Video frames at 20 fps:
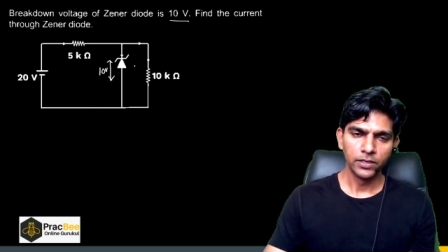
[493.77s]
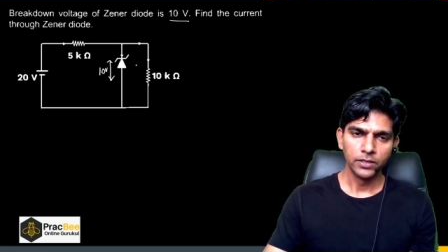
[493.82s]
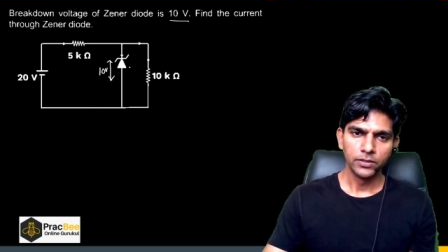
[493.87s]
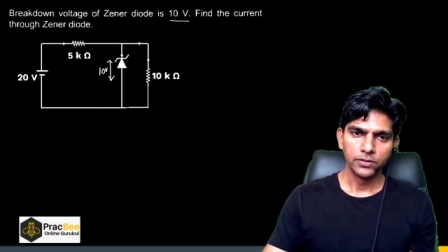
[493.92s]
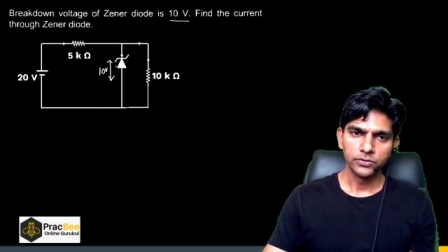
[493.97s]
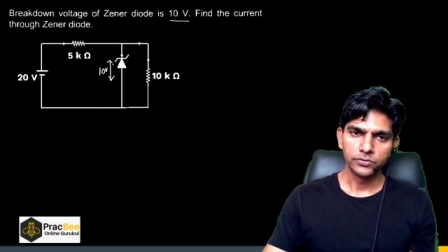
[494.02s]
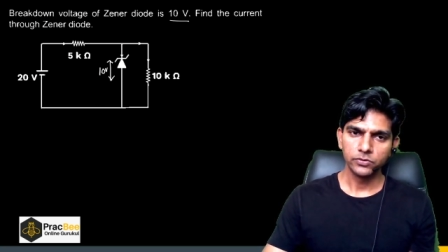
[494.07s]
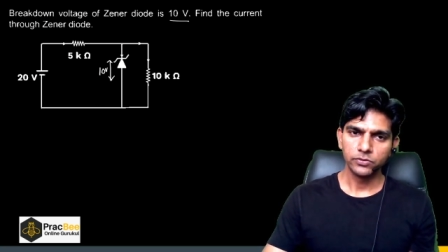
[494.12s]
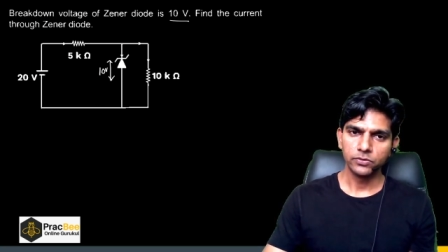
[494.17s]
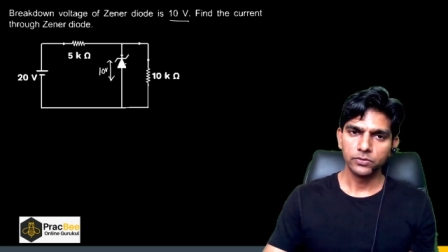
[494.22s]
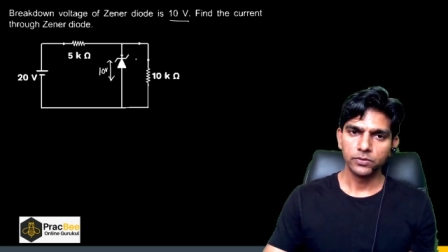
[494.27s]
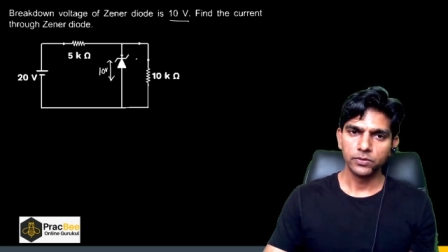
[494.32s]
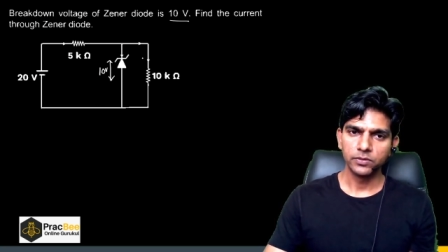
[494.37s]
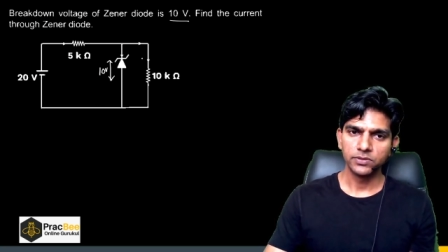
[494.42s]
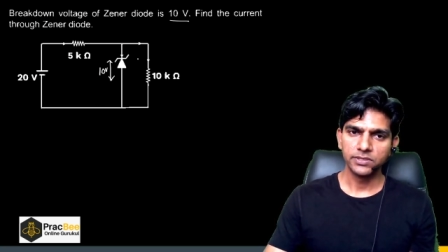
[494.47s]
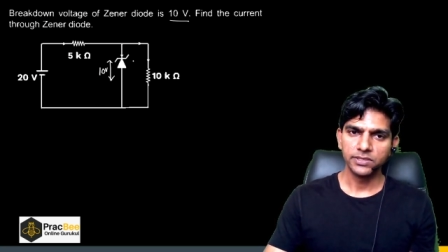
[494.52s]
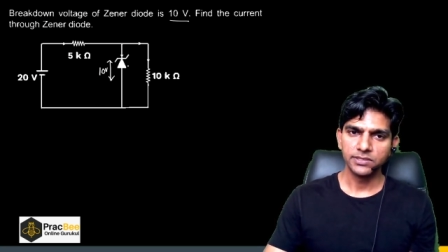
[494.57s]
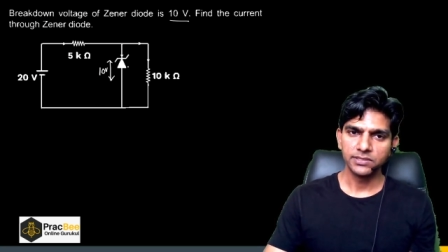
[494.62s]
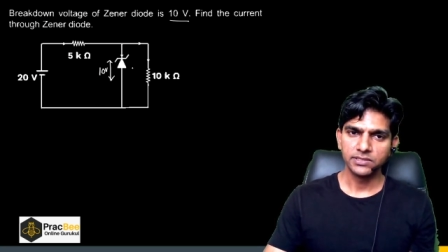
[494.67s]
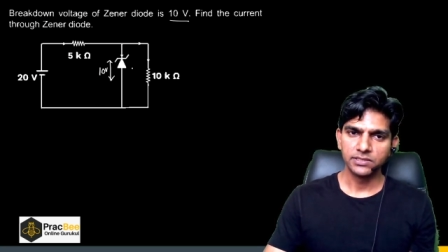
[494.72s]
So
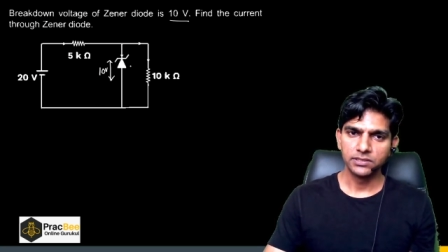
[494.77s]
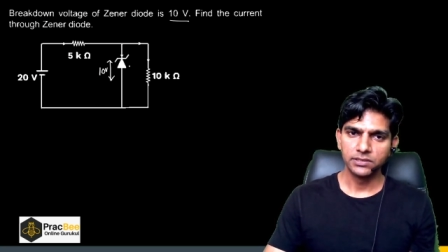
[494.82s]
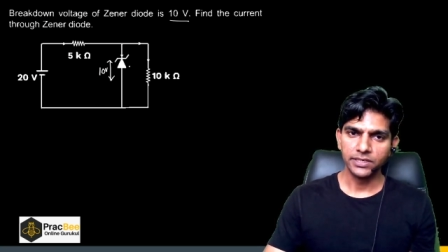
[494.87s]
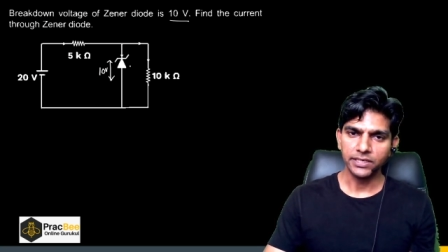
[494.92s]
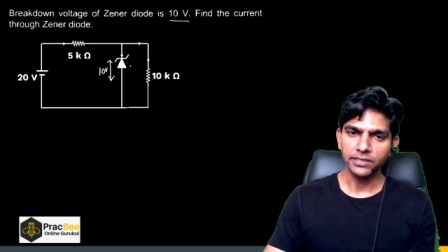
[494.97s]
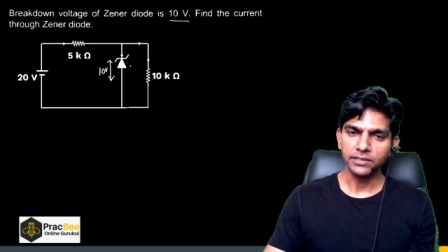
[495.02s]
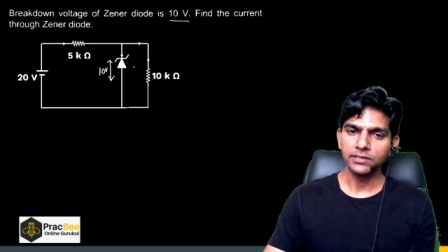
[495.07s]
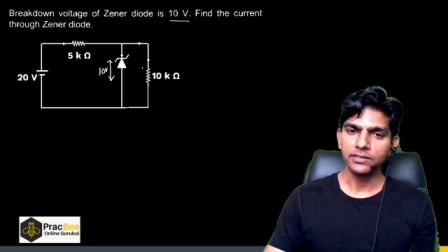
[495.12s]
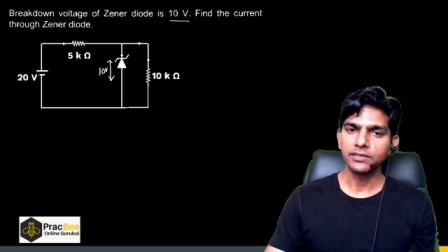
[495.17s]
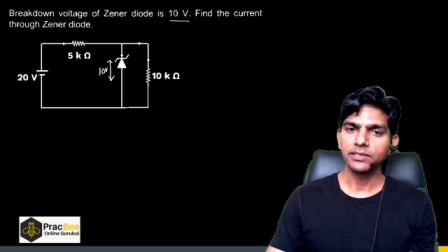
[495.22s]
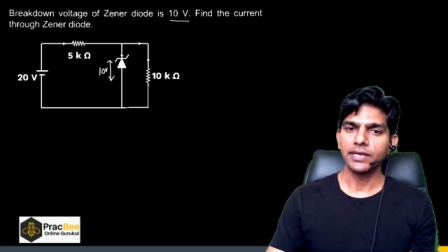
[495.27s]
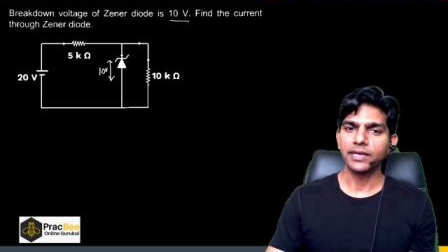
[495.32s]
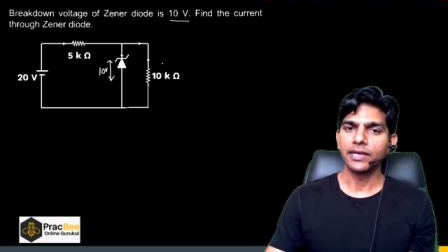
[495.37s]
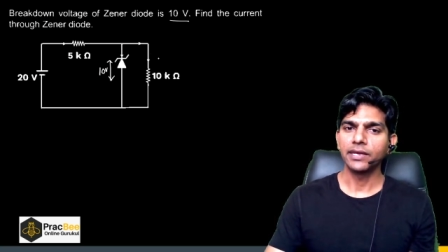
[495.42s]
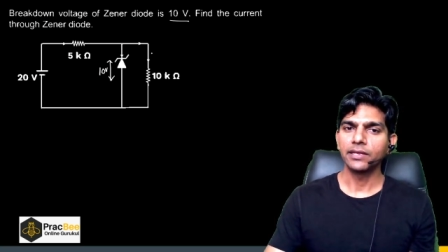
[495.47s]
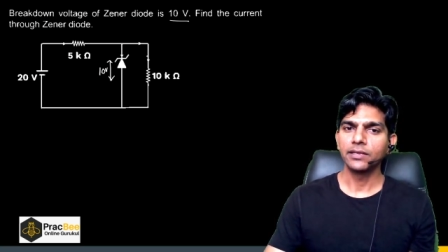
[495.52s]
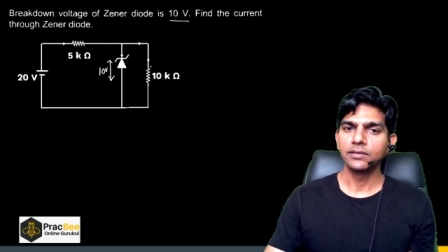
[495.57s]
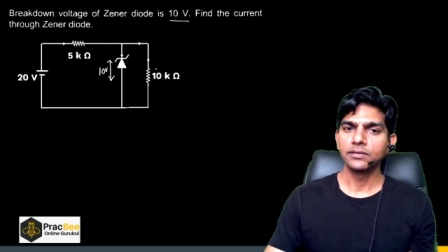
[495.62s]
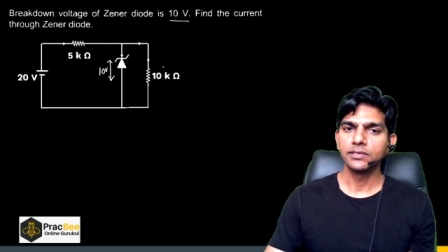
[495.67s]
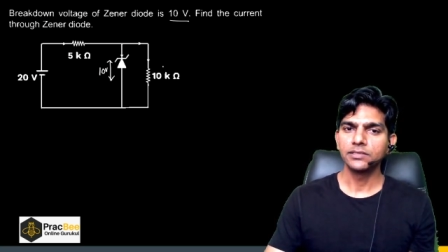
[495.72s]
since Zener
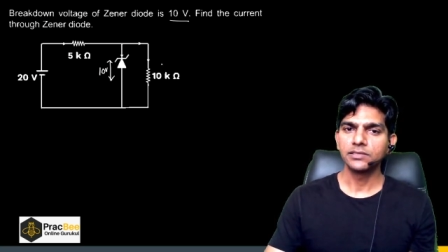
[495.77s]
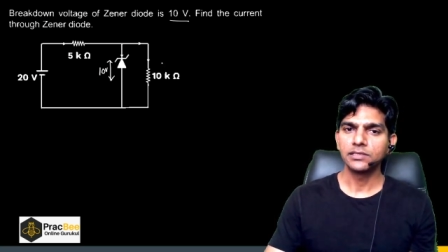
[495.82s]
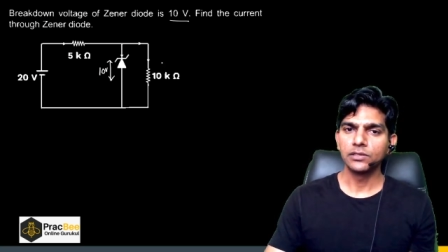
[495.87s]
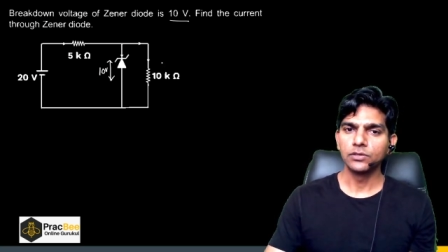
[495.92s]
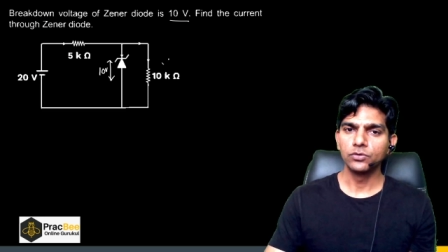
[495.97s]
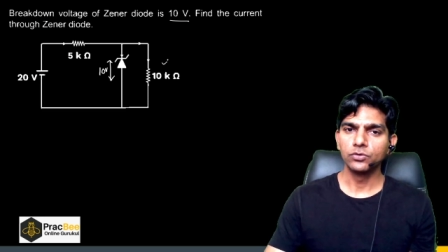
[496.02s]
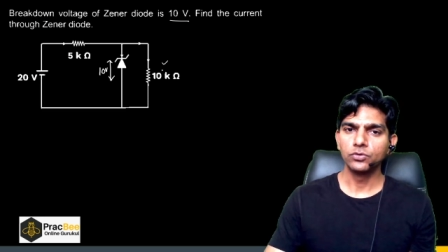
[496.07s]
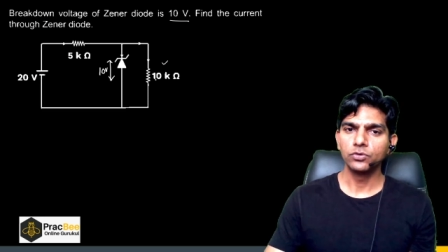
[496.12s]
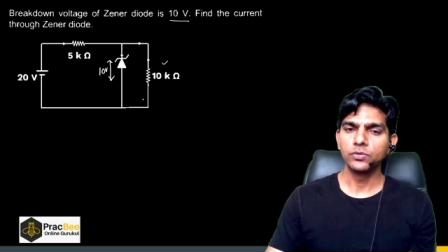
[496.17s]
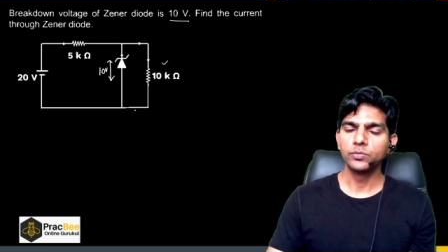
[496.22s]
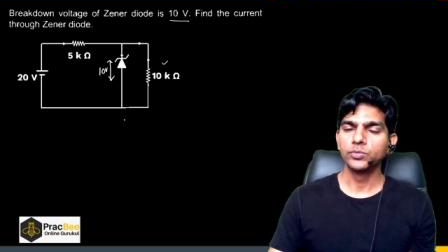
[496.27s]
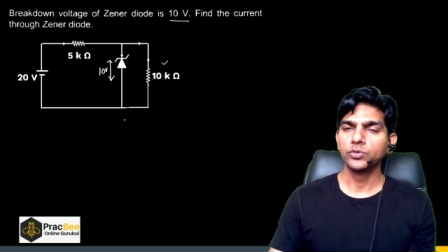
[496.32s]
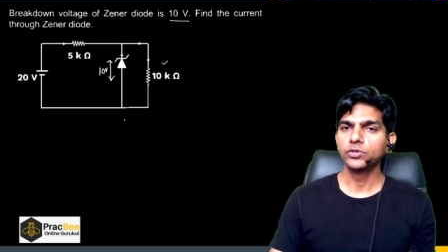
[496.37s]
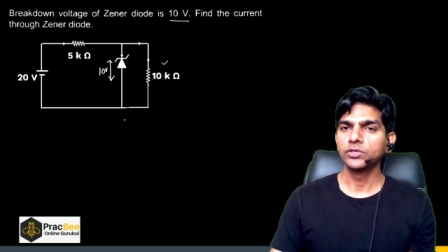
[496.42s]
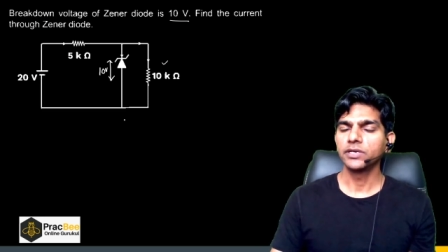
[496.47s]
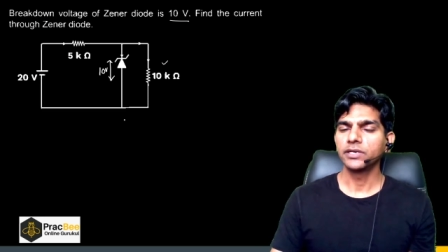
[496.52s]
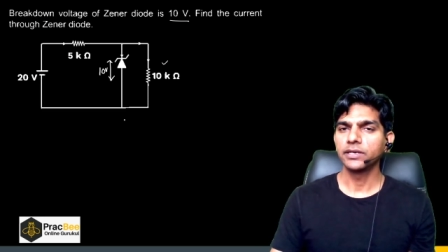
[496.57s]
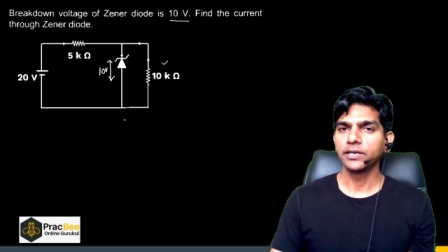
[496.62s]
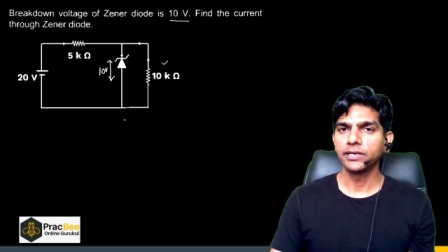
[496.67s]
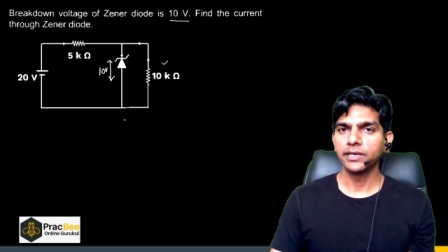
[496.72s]
and this load both
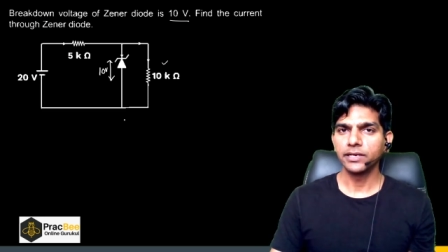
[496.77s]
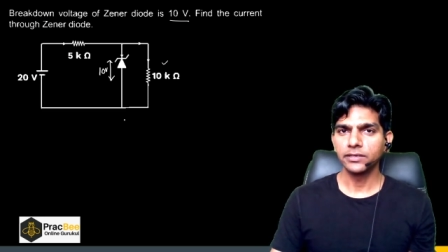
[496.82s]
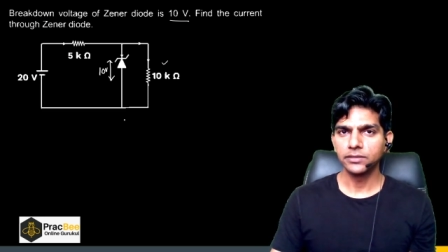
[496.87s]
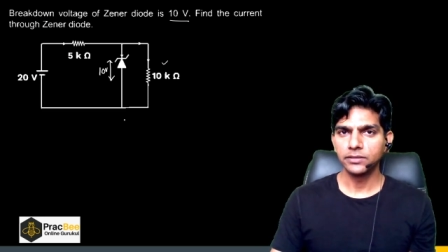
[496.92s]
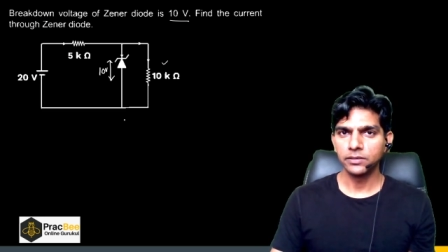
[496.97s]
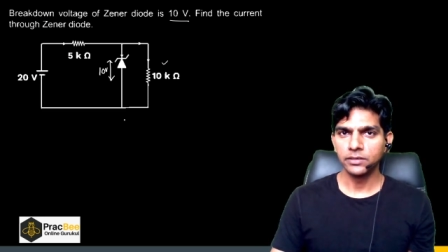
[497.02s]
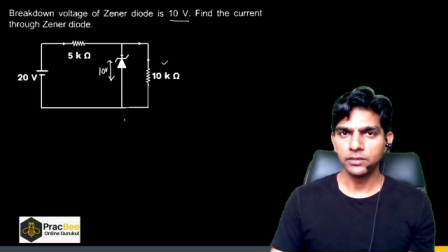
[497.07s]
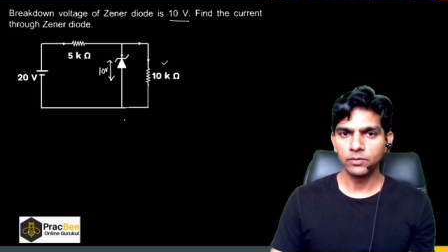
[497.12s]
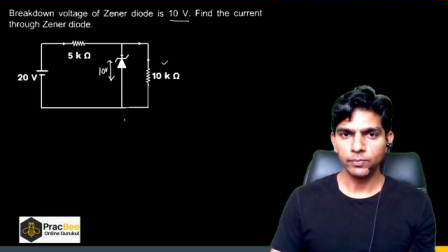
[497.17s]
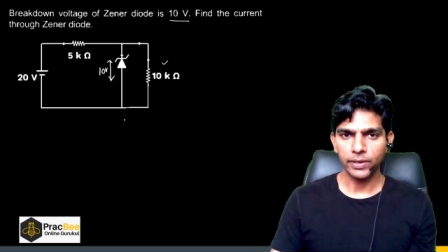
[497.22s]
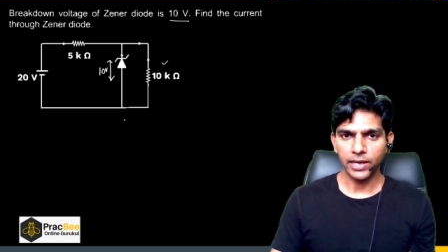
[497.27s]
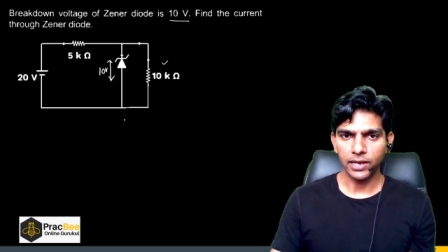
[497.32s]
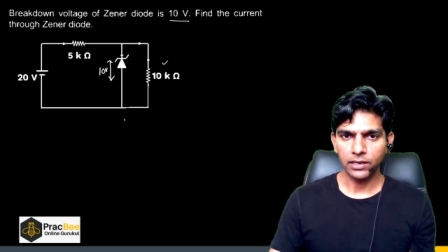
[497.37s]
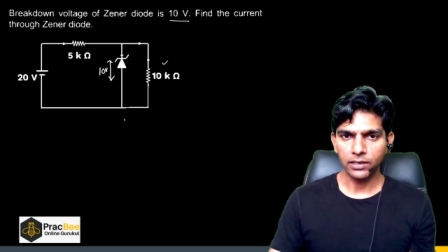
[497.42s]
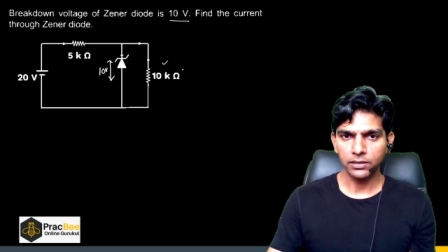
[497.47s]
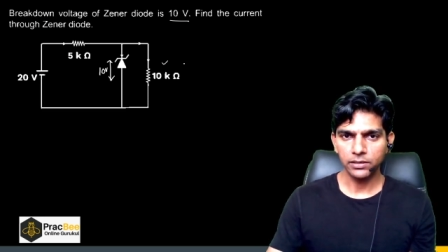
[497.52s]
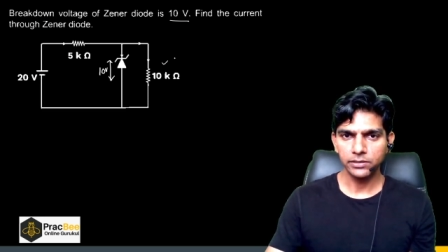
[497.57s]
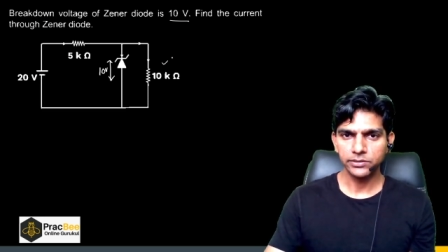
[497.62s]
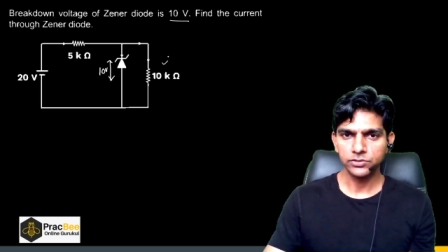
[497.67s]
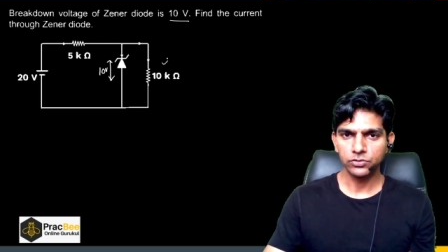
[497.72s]
are connected in parallel,